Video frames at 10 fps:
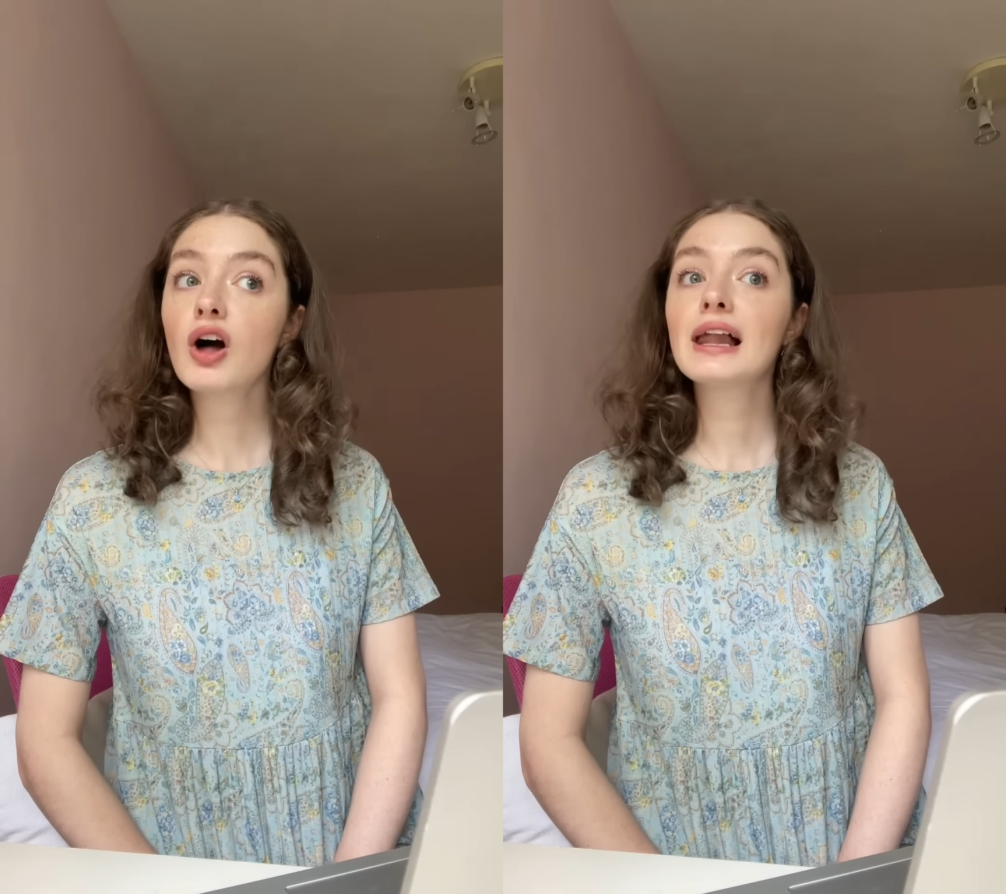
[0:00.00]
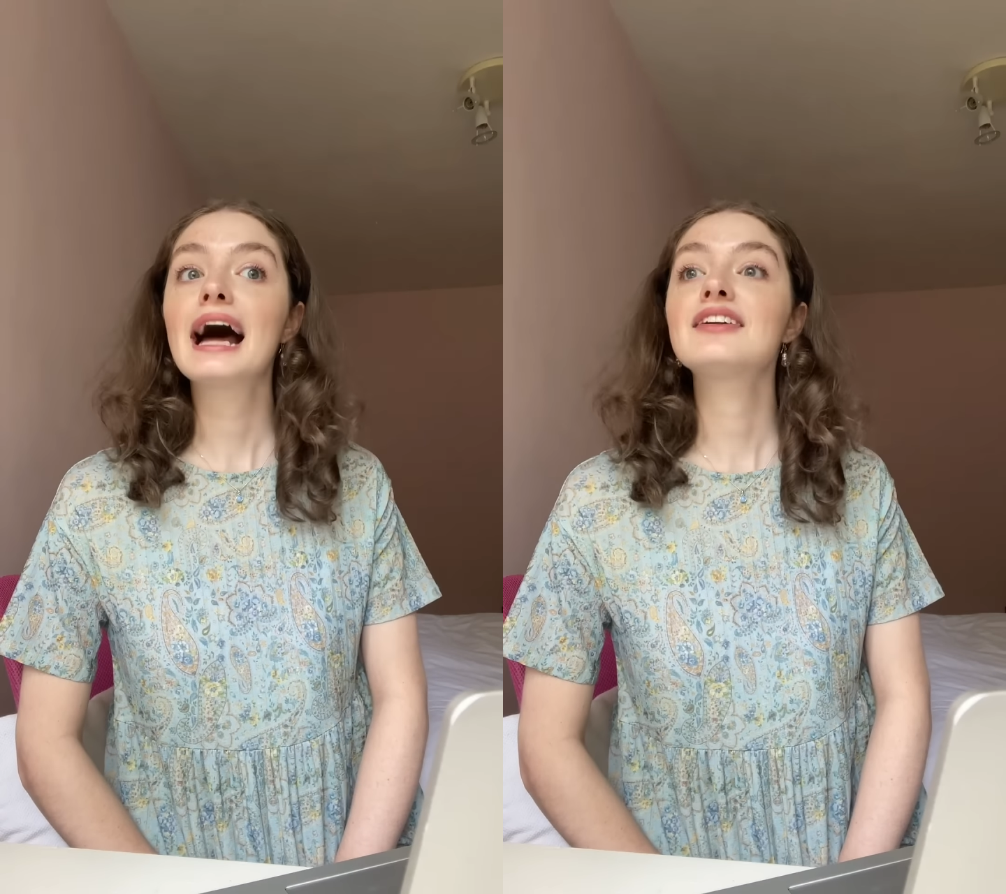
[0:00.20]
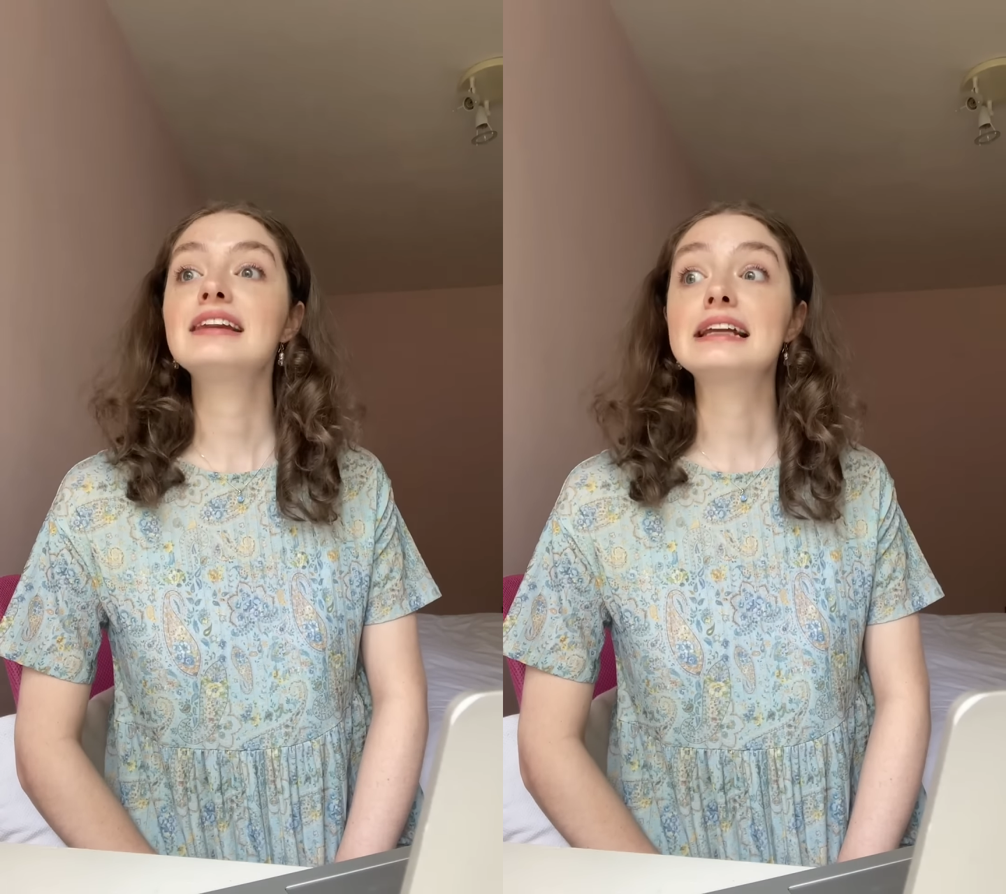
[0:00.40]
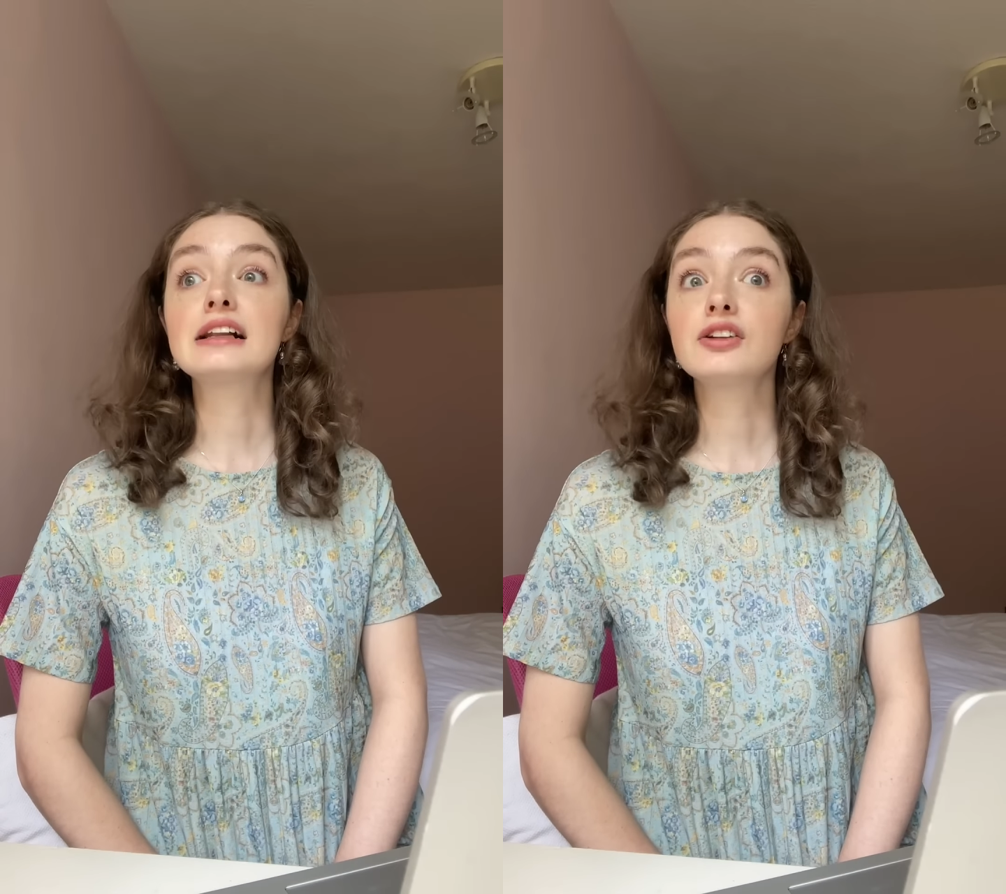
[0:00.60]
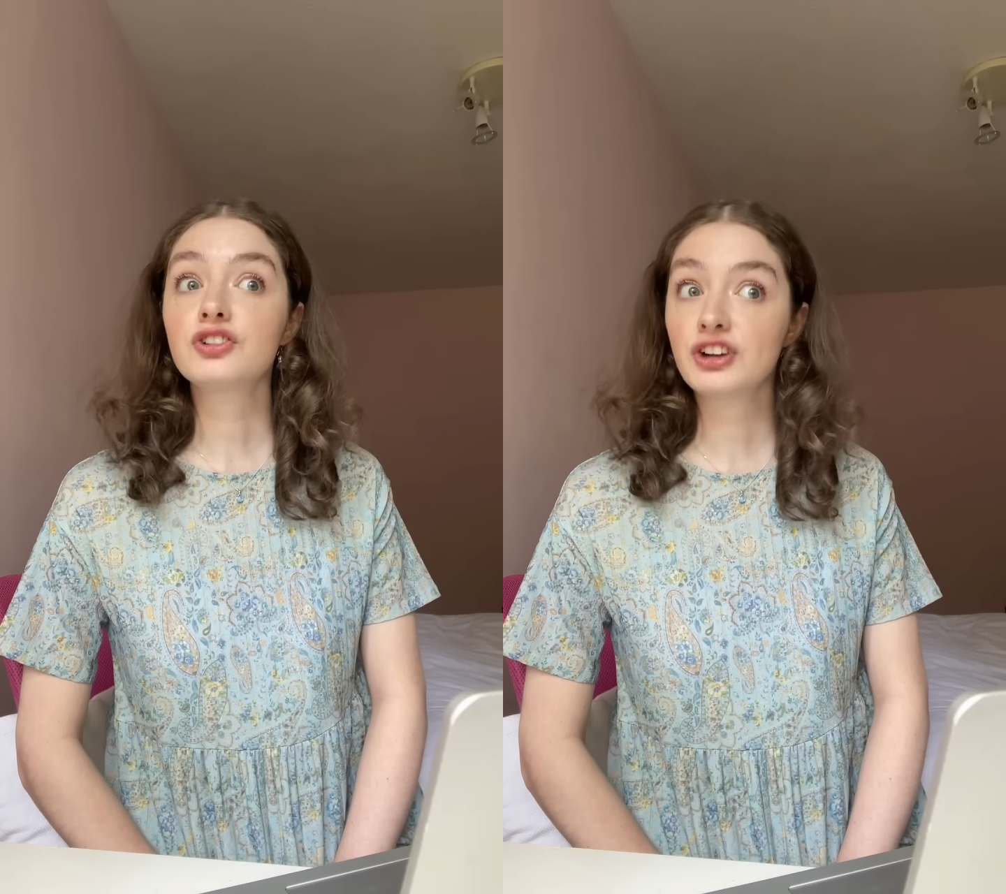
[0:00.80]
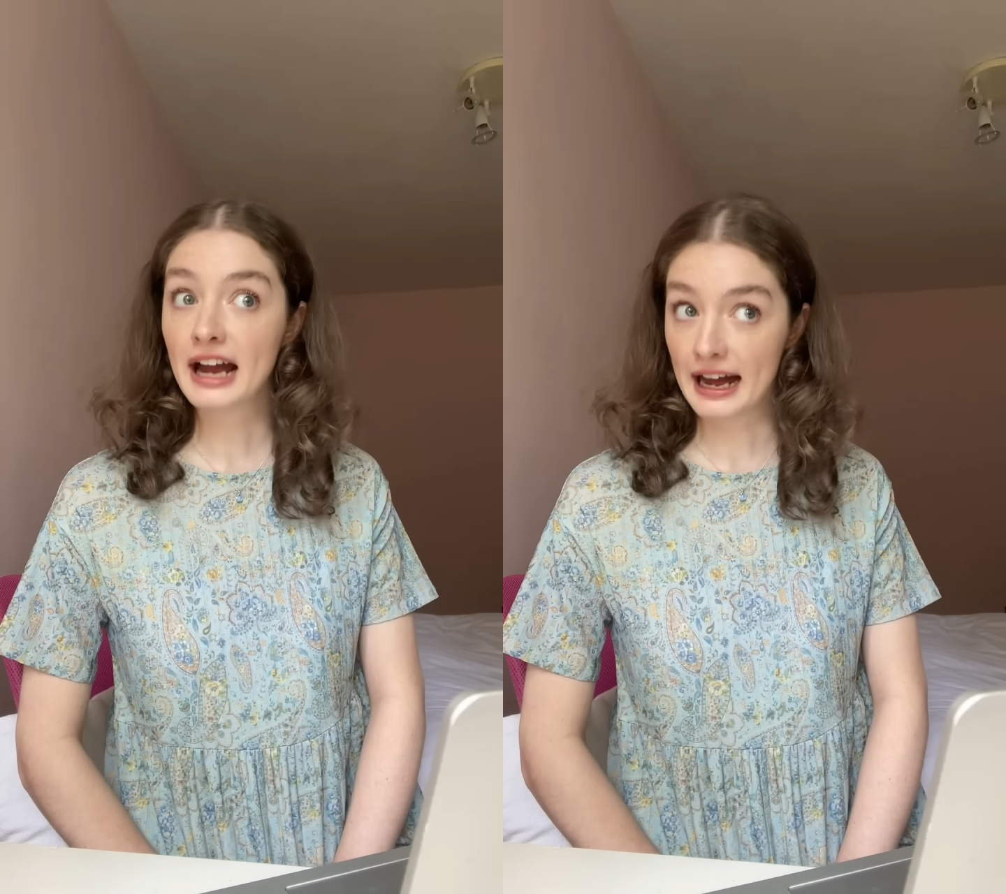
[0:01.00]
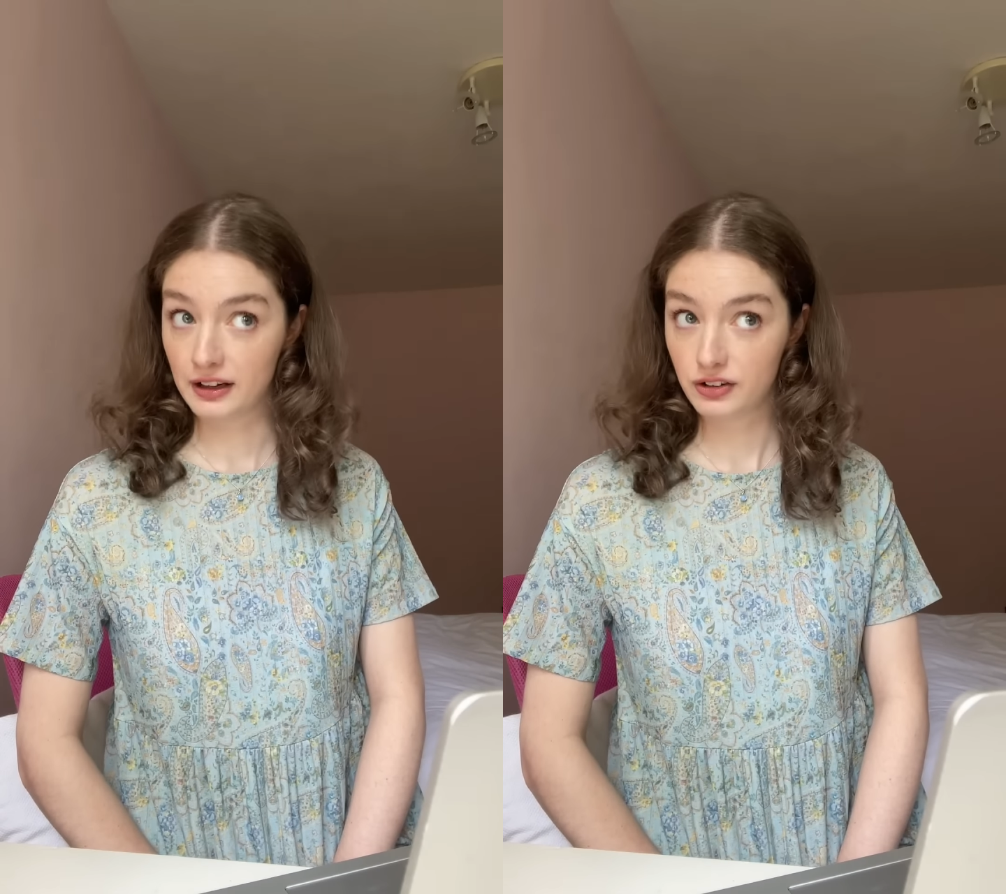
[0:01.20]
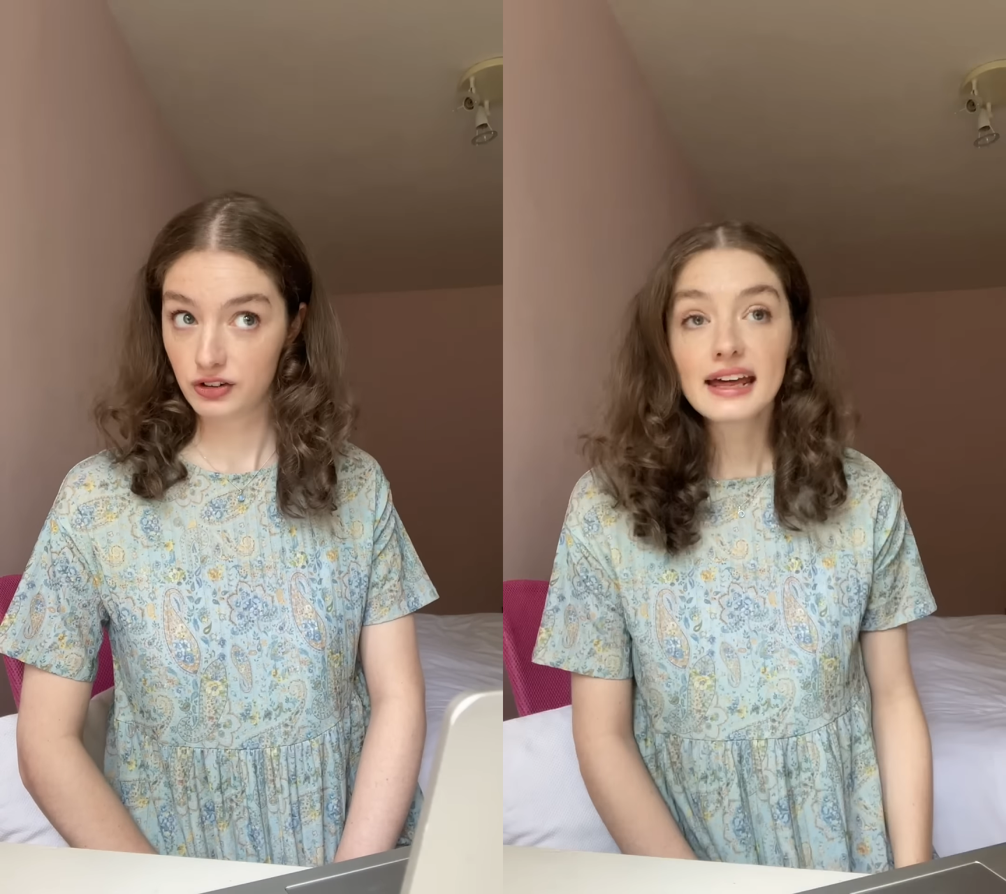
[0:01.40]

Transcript: had a little chat.